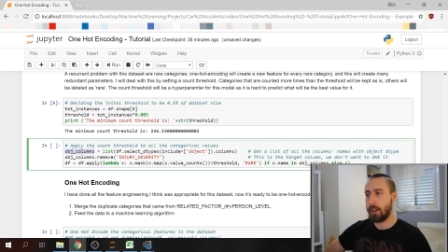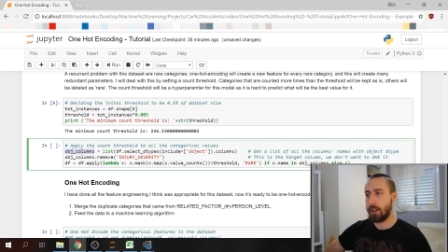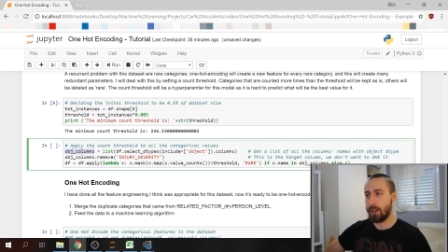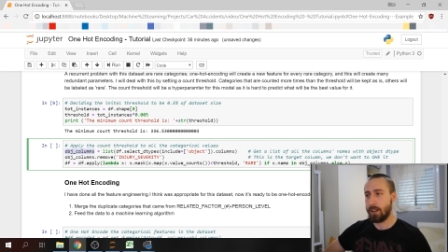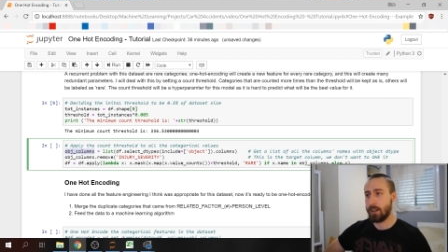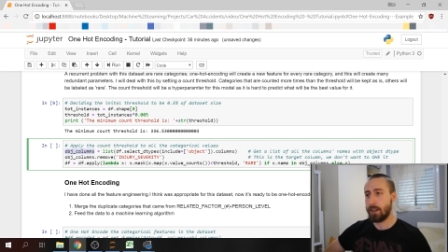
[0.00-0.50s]

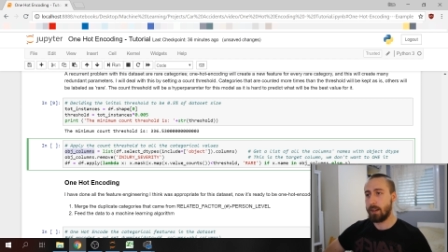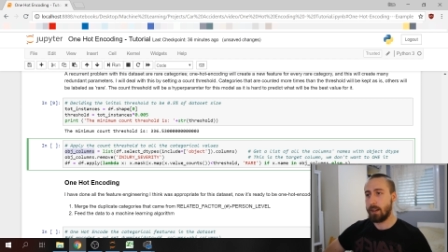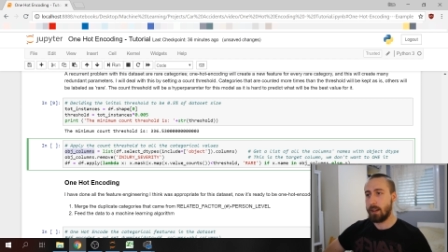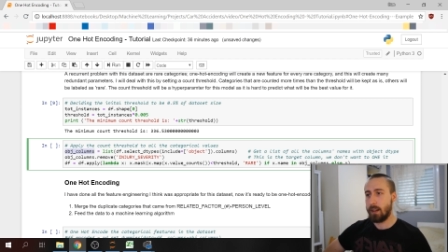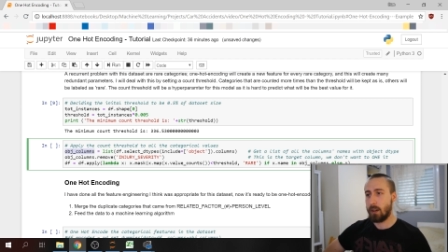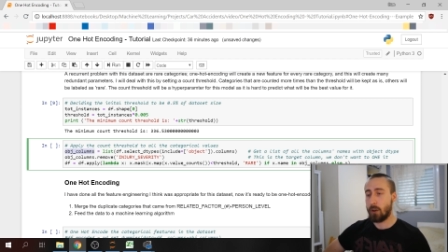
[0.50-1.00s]
uh,
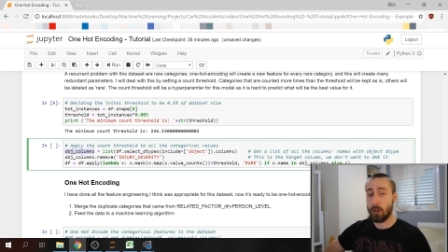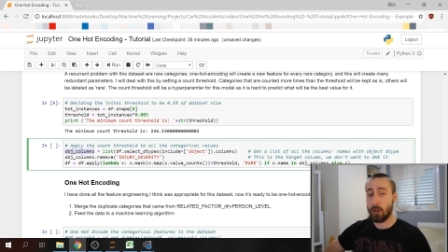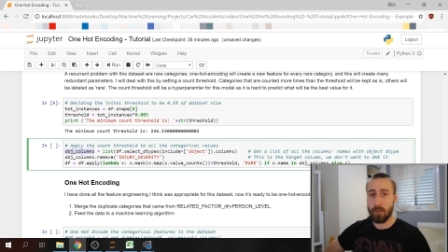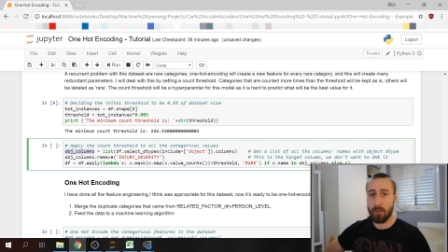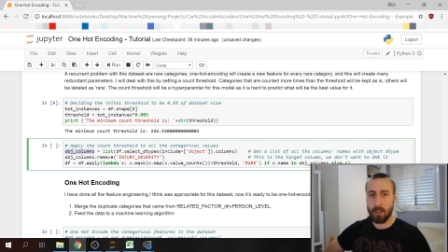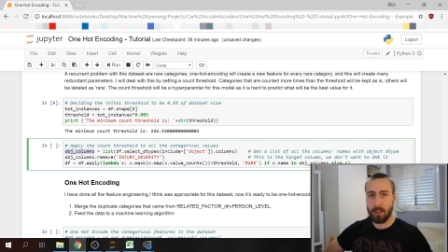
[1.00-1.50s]

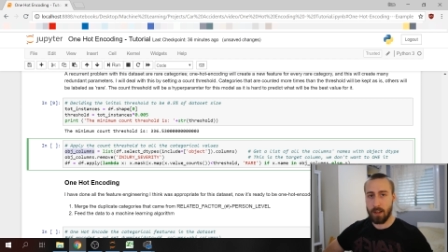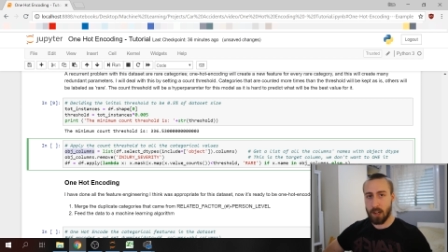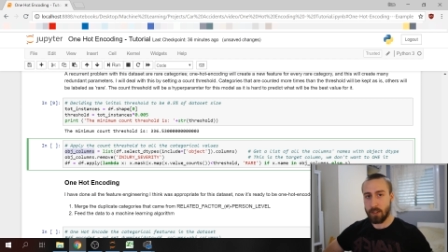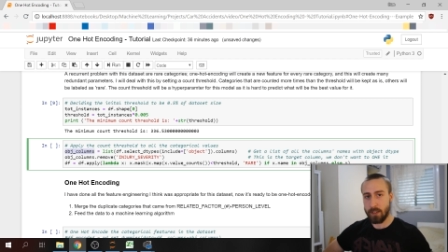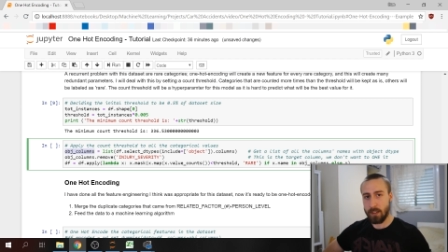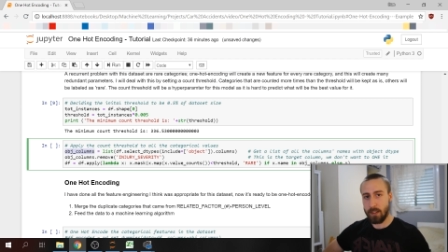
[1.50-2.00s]
columns that
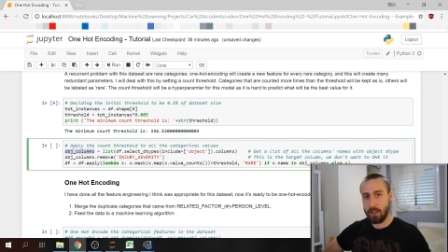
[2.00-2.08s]
are